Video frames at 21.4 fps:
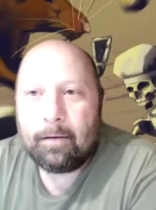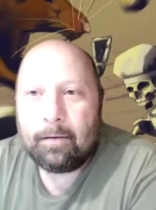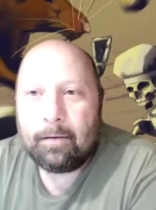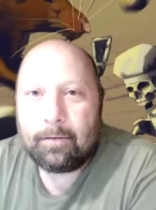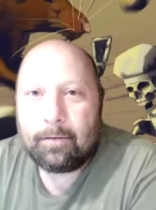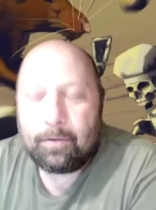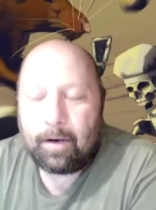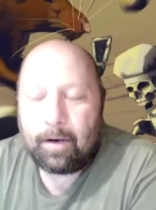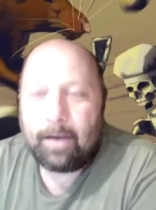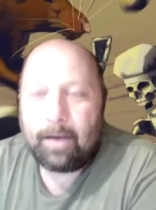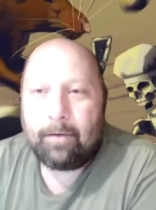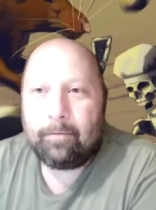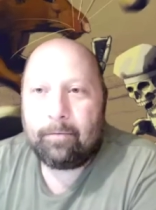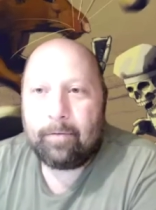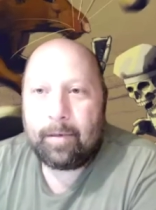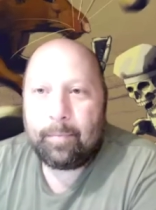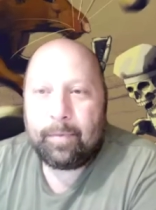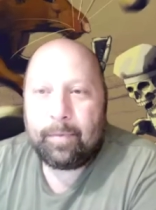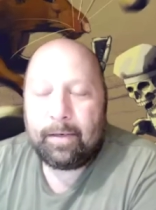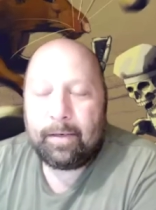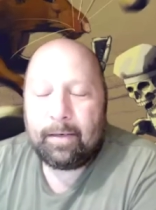try to
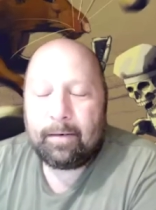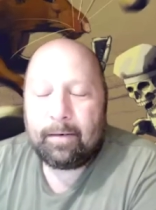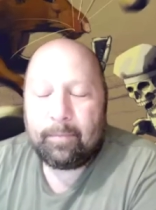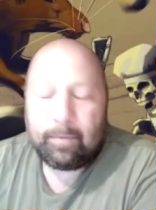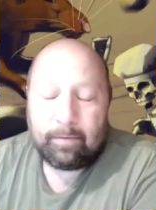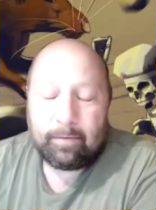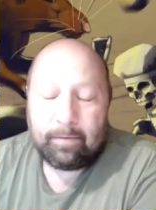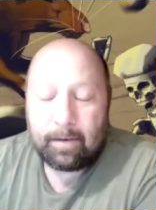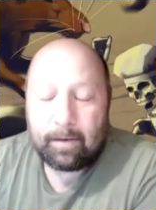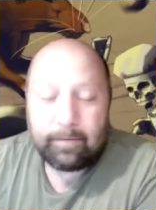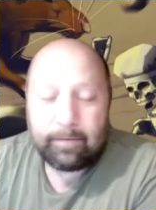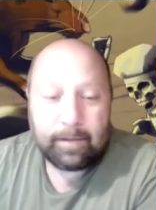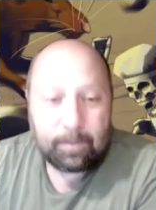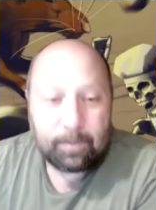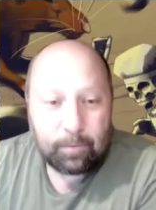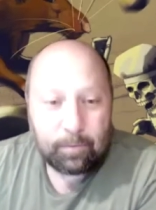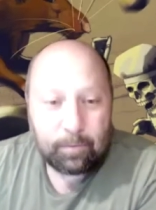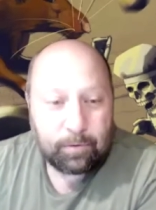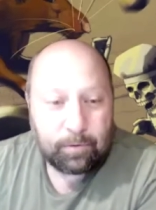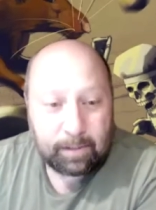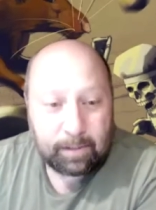repeat and none of us
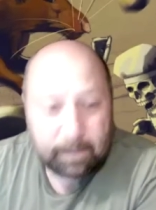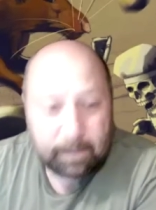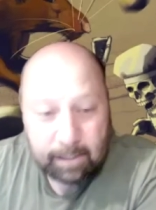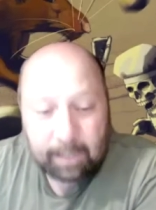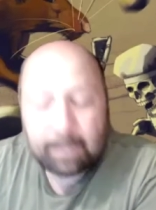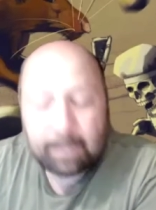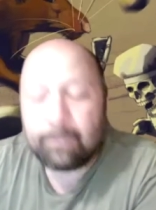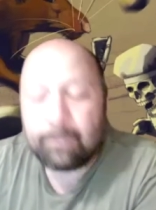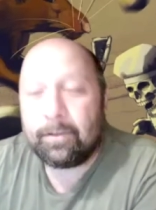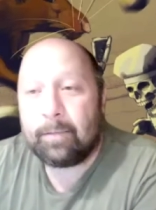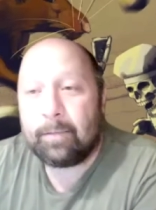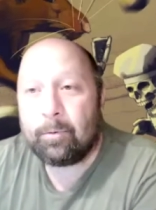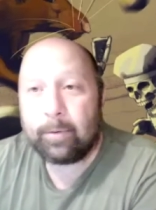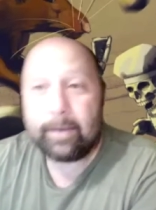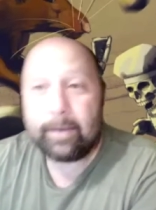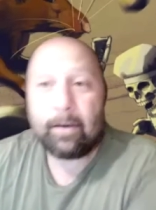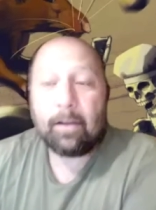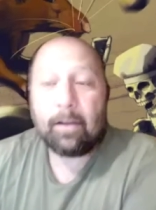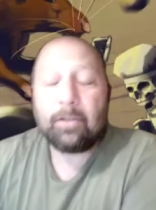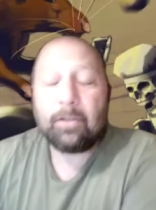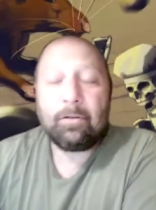will do it successfully but we
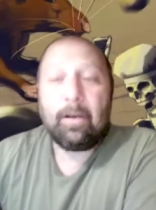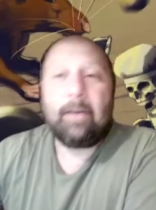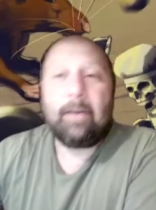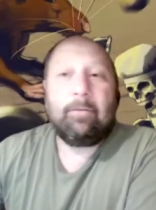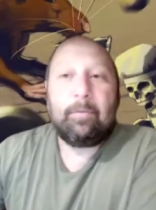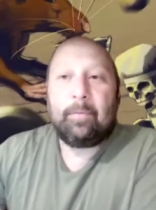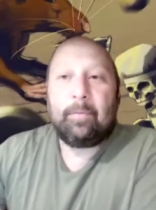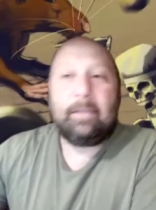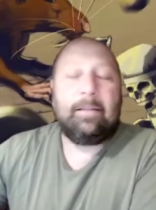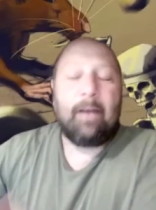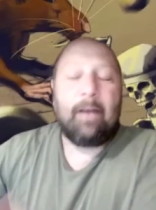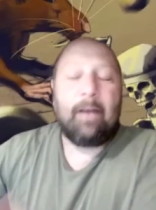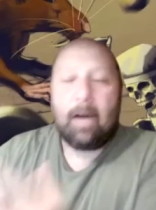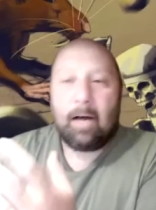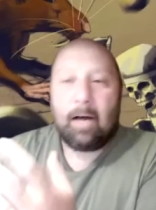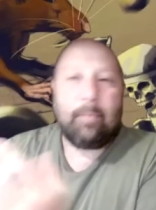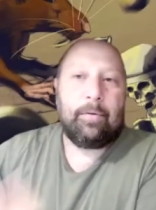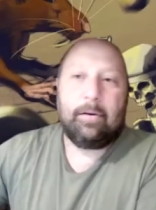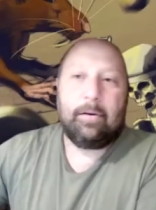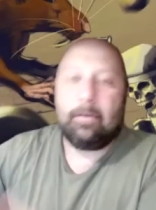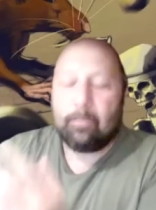could all try to repeat the
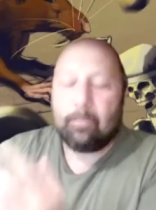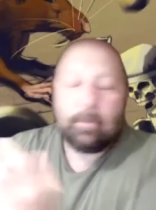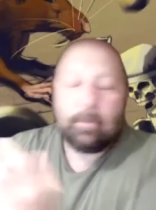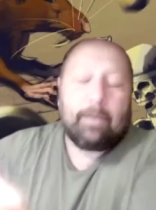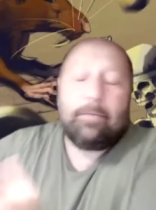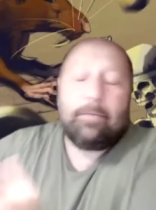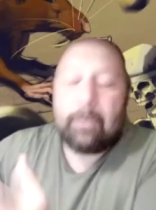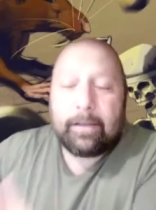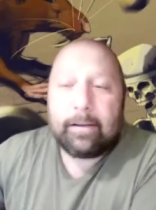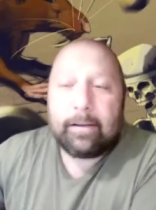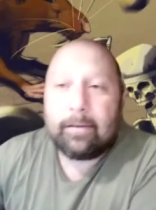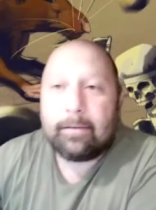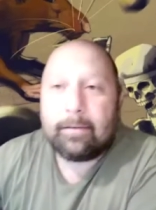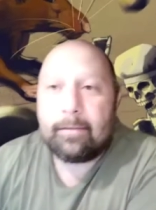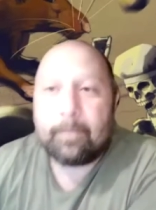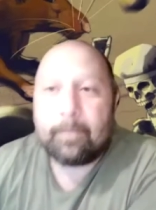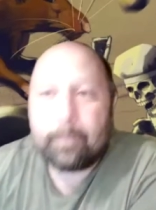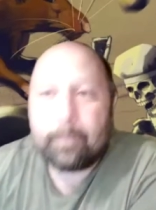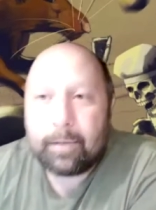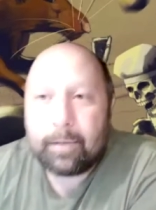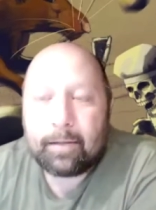hobbit or whatever it
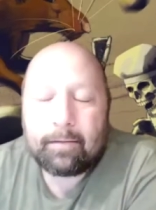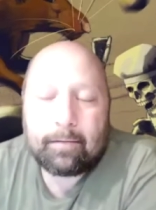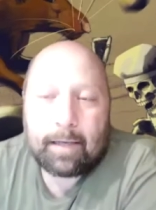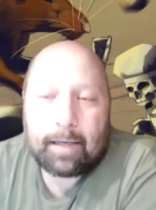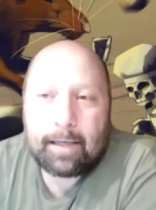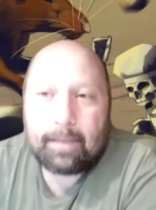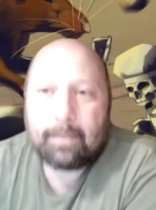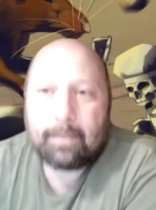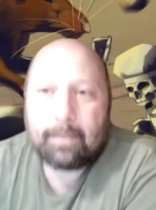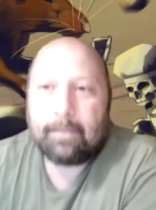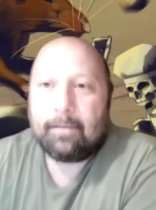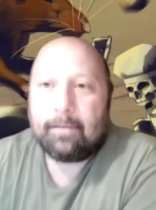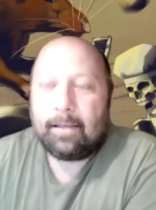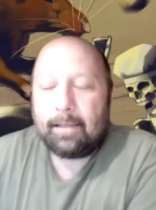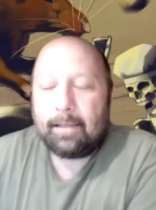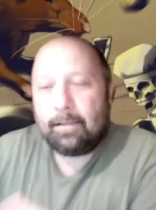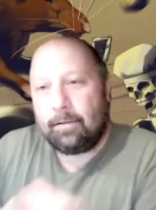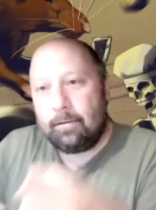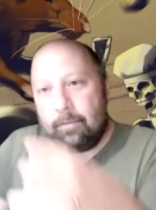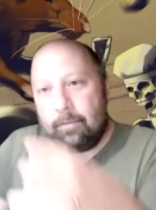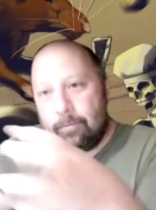is but that's
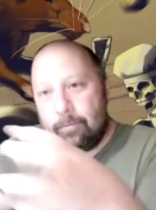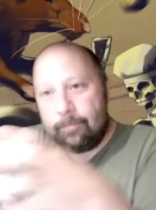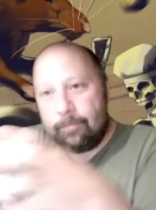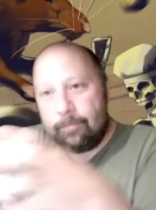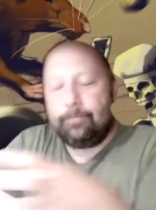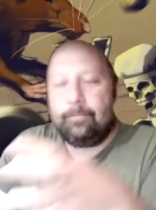that's sort of